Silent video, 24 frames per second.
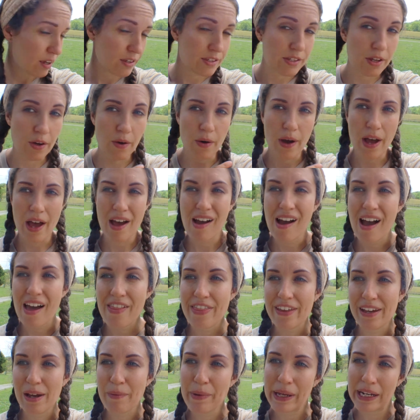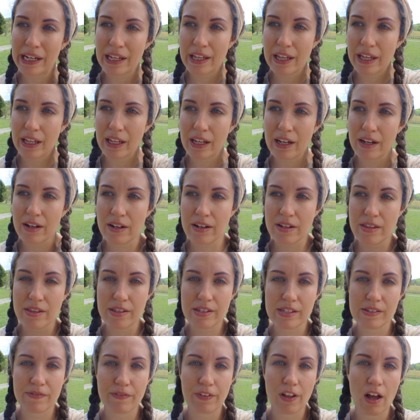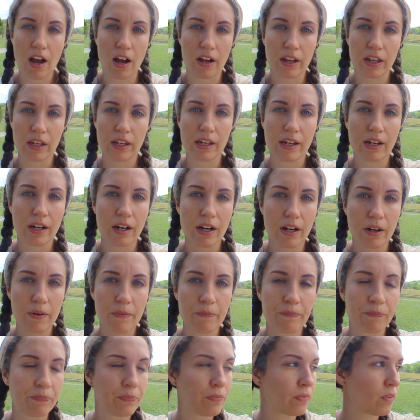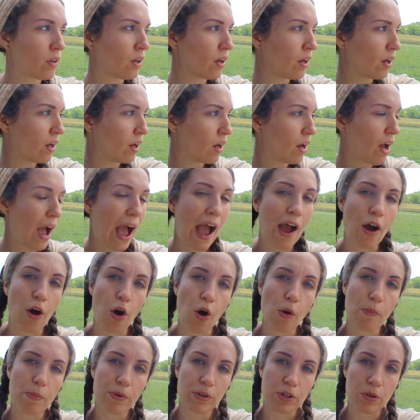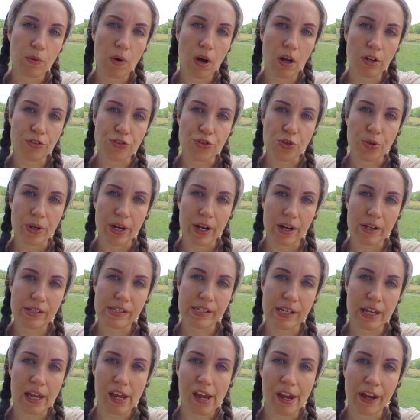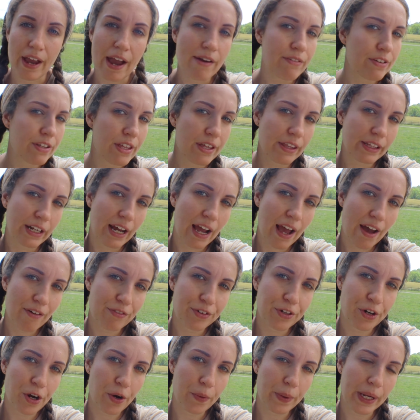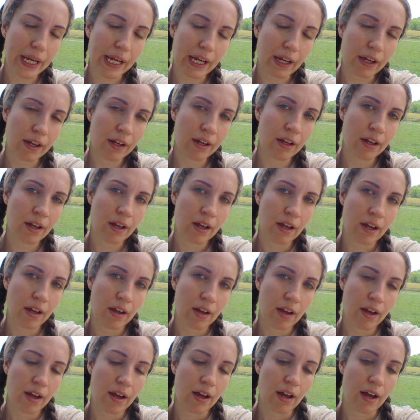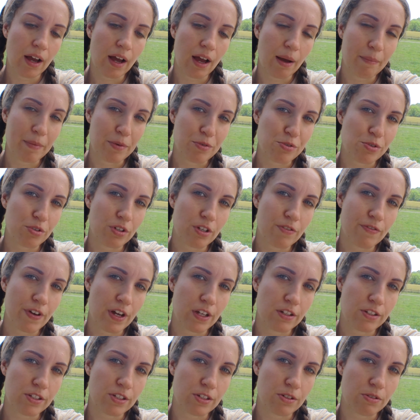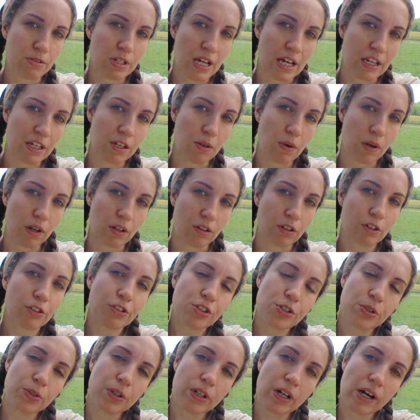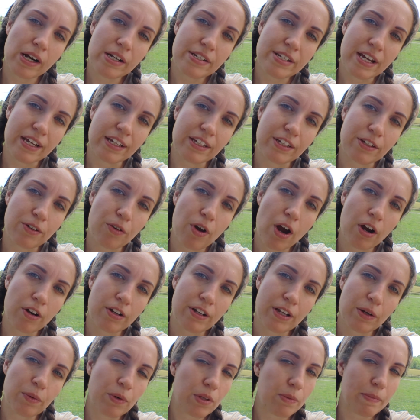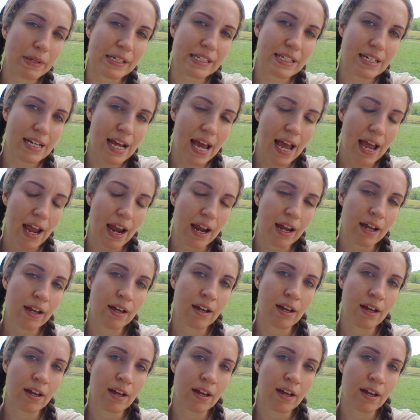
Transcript: So I think I'm gonna end this vlog here. I hope you all enjoyed seeing everything that I have growing. It was really fun to take you on a little tour, take you gardening with me today.